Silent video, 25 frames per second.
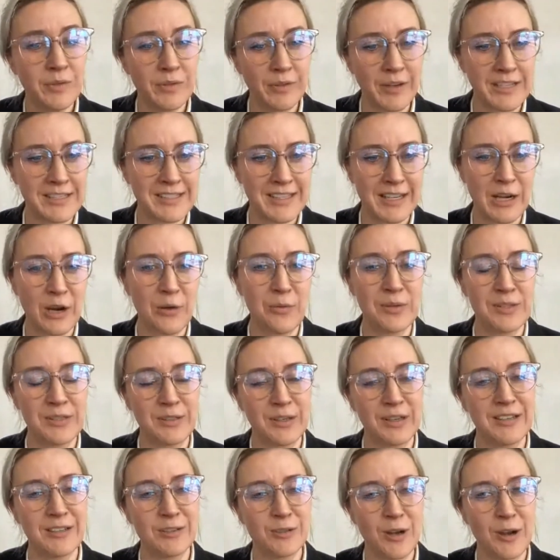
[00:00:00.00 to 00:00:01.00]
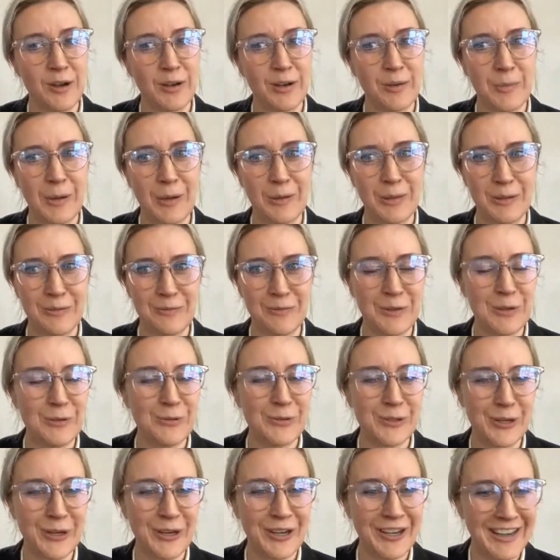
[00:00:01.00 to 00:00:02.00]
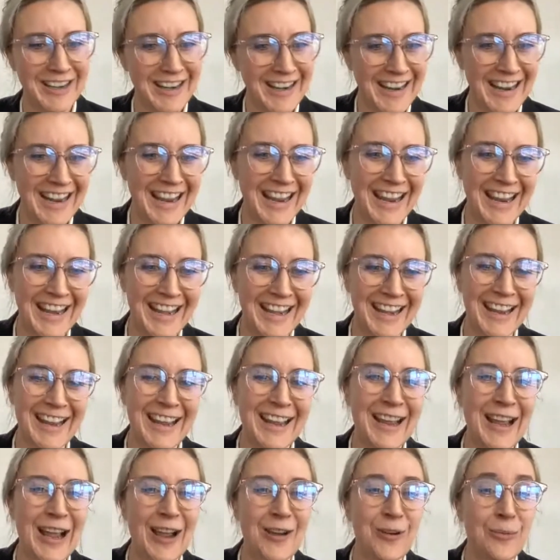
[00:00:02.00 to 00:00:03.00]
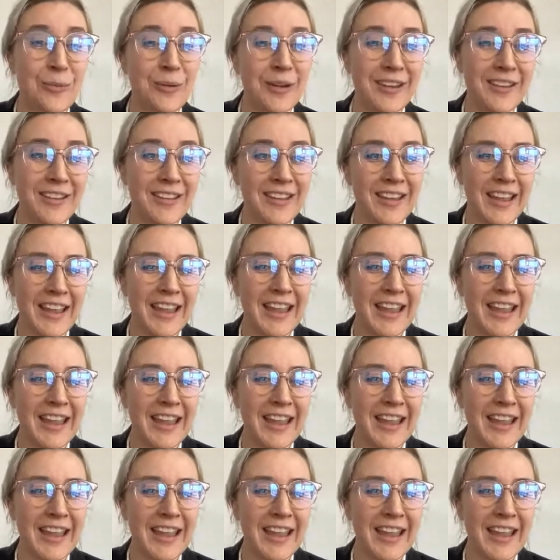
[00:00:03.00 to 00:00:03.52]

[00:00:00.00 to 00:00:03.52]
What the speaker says: I said I was going to talk about the future, and that I will.